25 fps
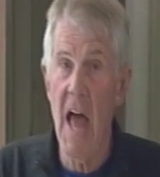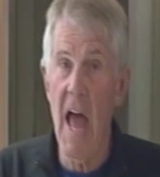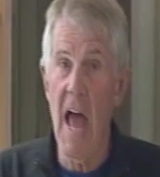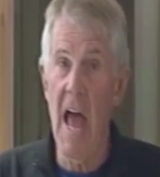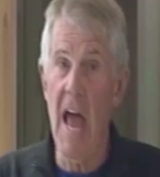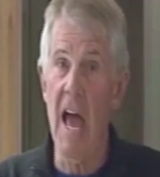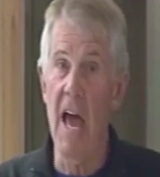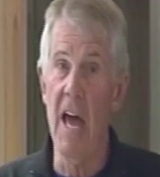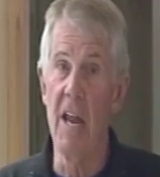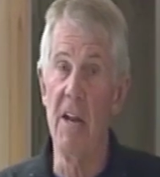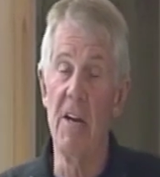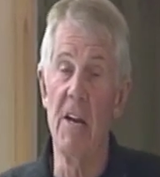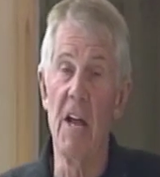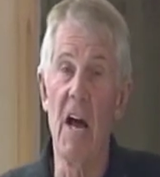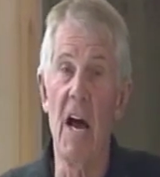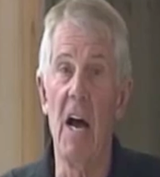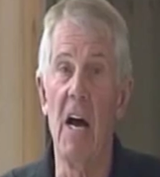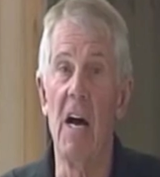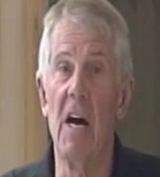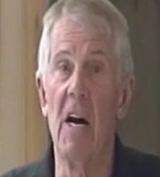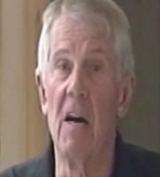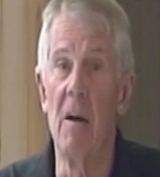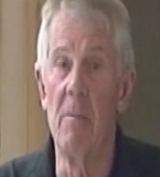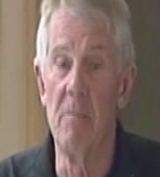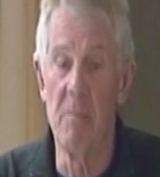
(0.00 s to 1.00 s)
And
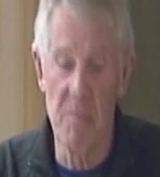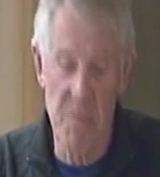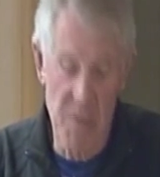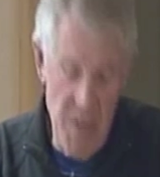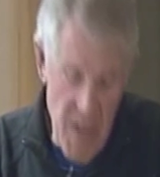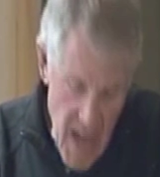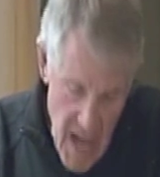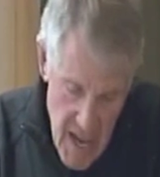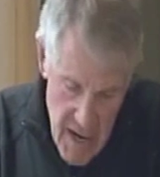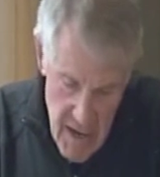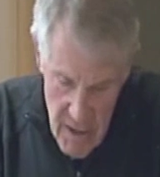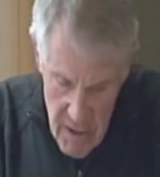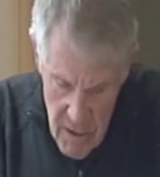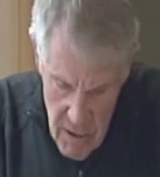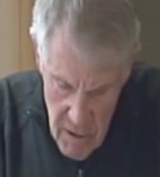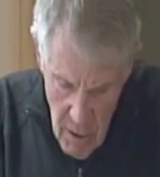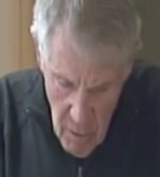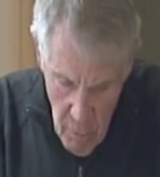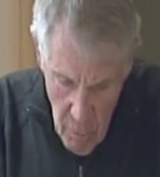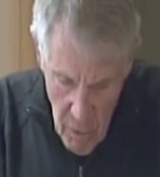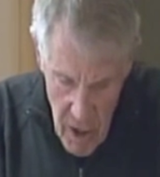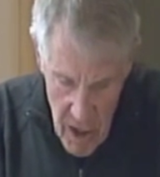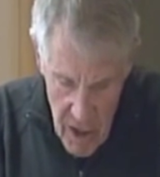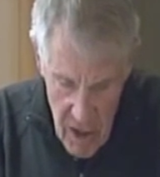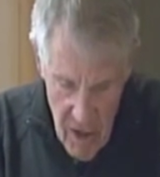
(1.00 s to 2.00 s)
um, then
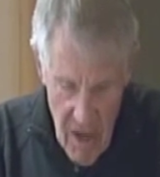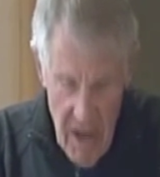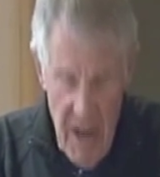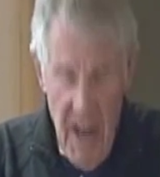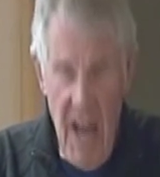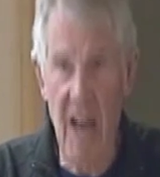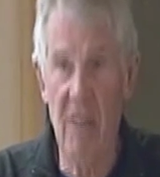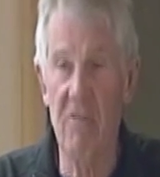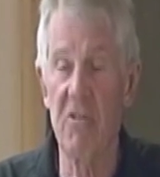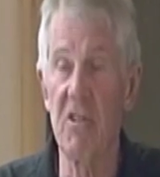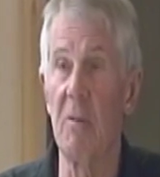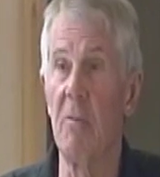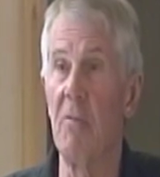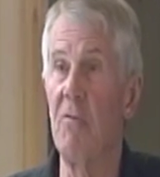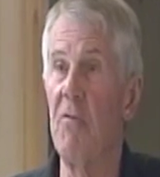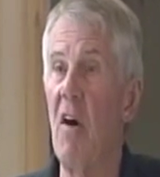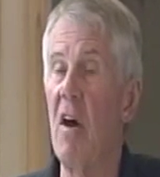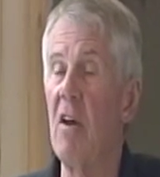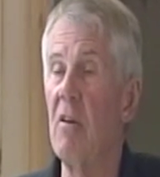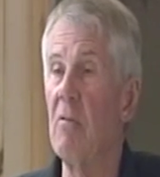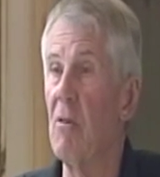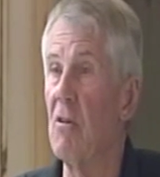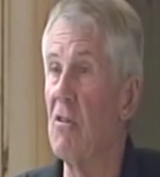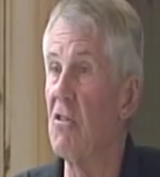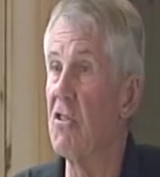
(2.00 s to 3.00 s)
we're going to have some
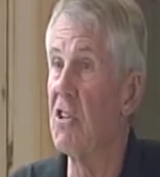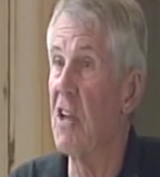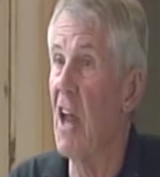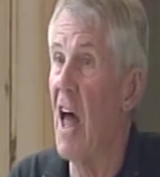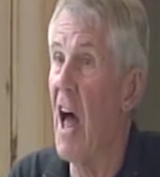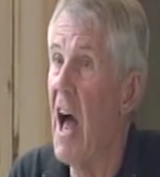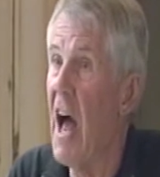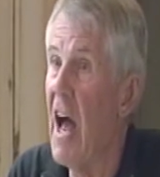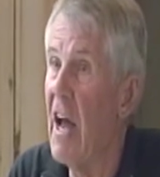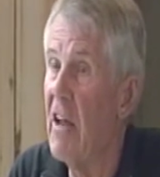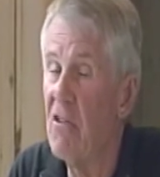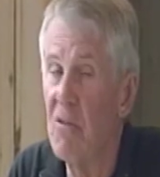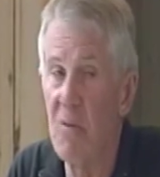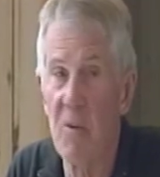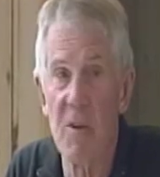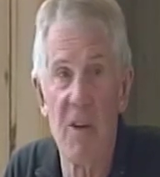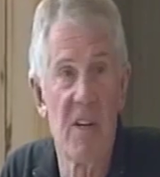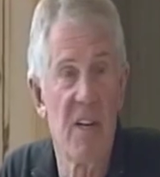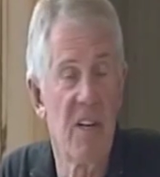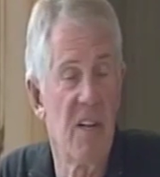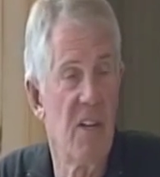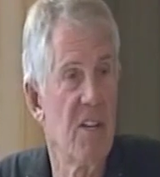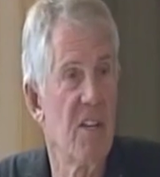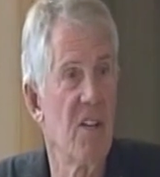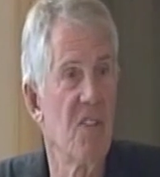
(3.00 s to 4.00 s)
fun with slides. We're
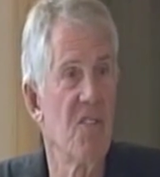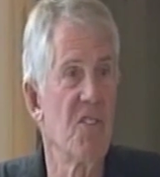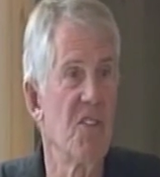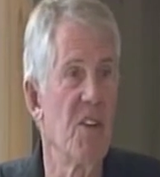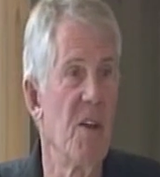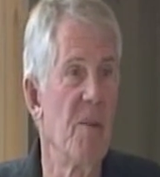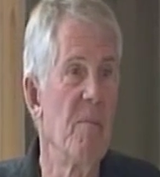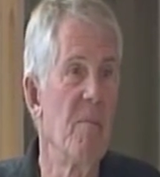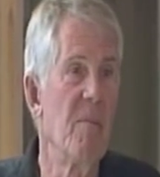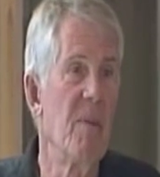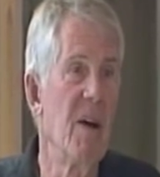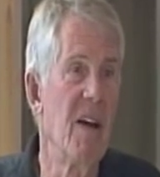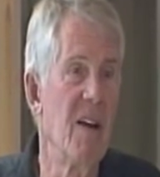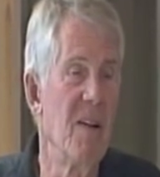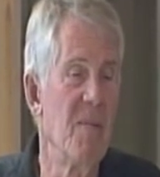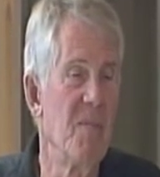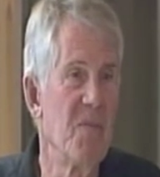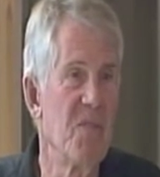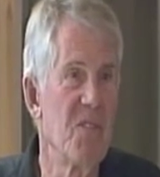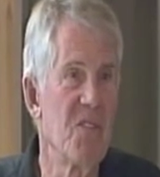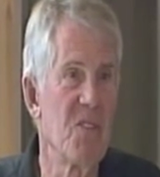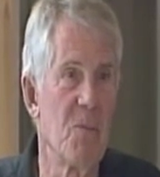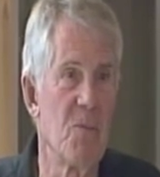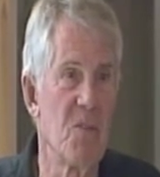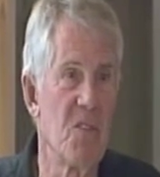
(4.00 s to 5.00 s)
going to look at some, um,
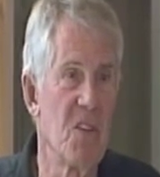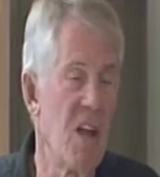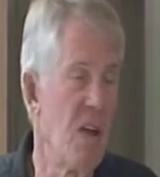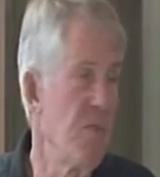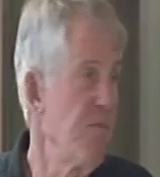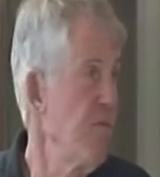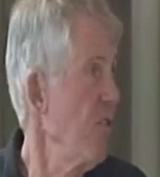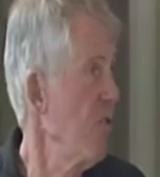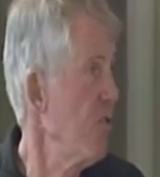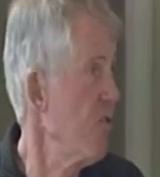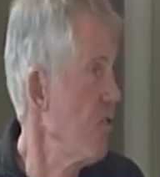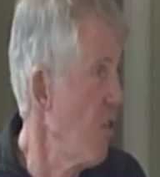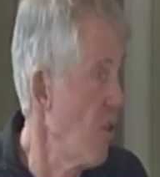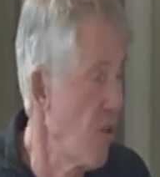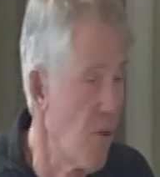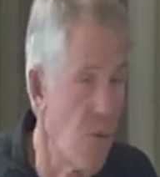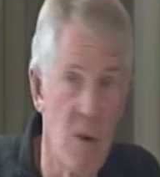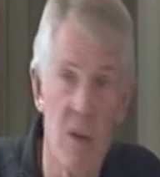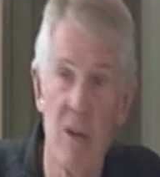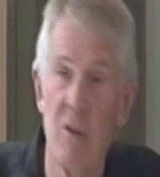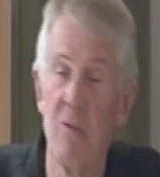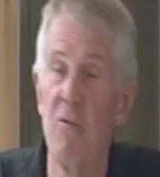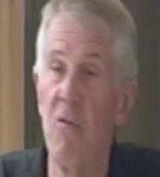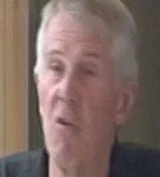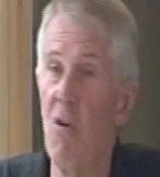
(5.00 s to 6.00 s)
some stuff that's going to
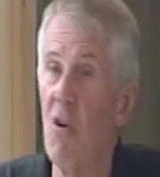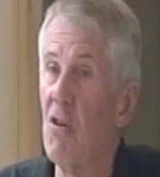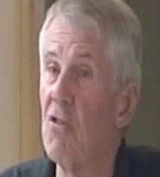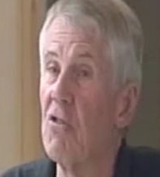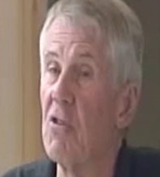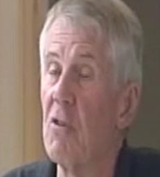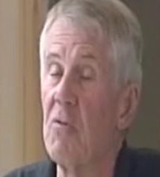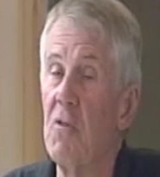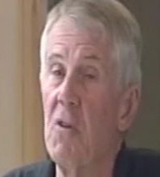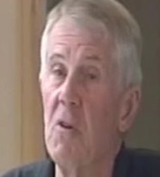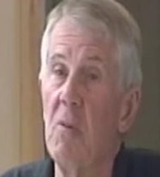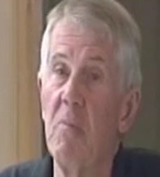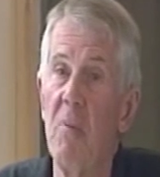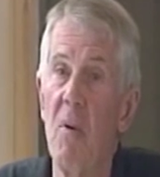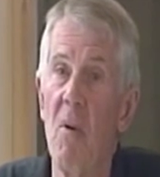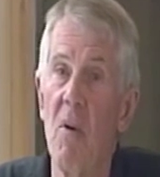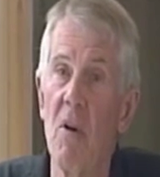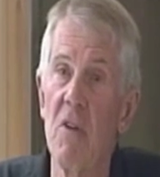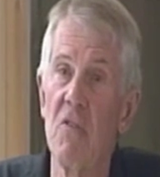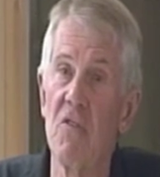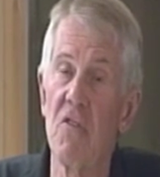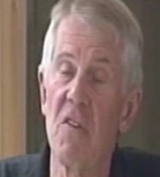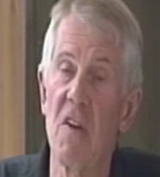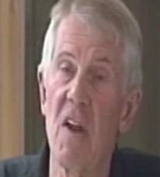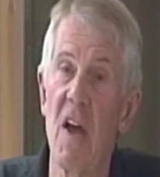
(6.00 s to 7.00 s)
reinforce a few
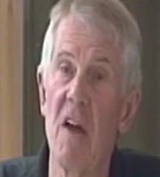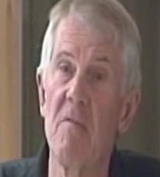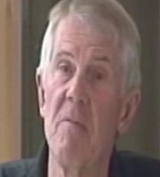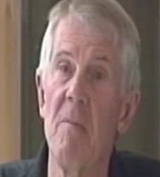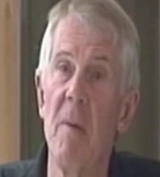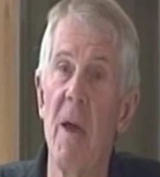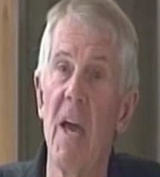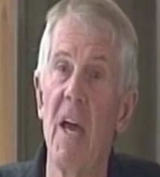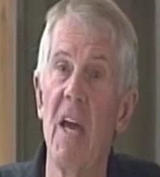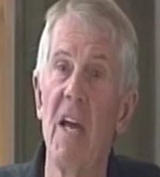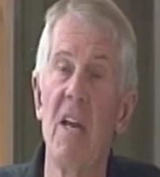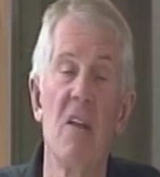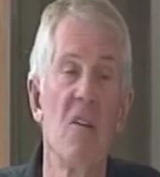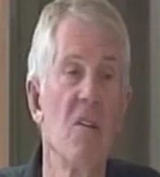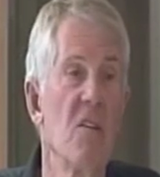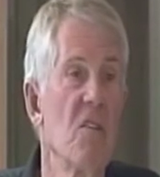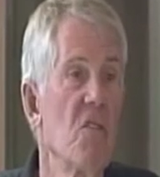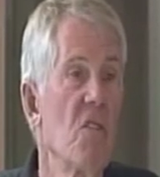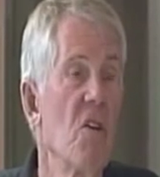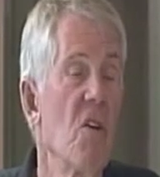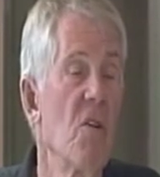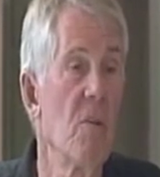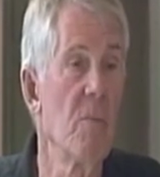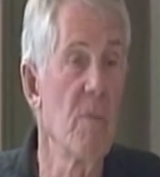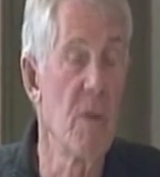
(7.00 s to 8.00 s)
points that I've made, and it's
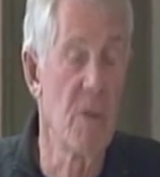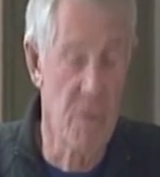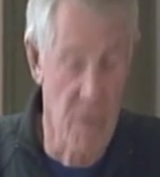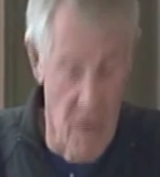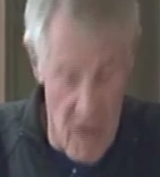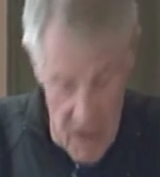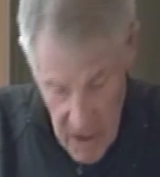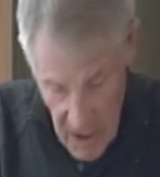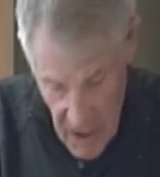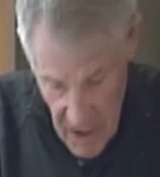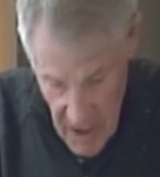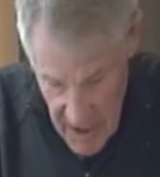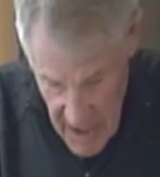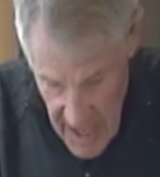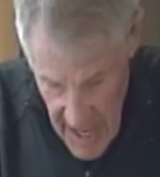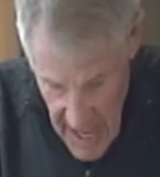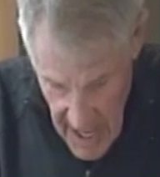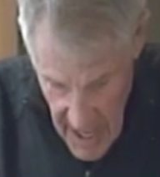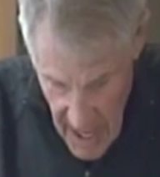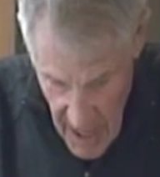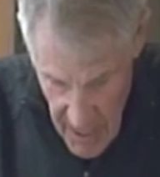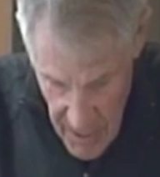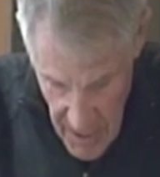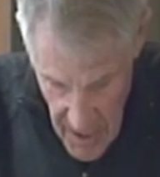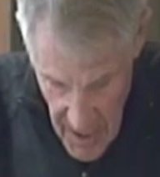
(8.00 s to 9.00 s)
going to be fun to look at,
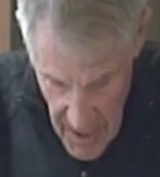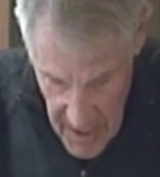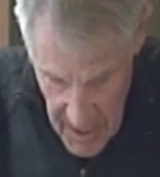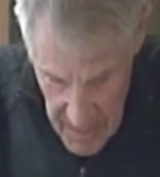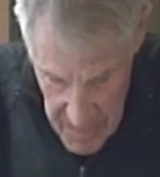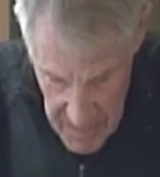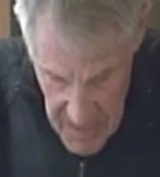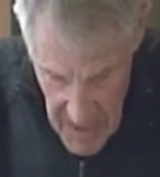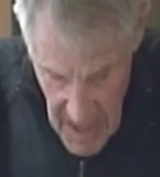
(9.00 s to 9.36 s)
I think.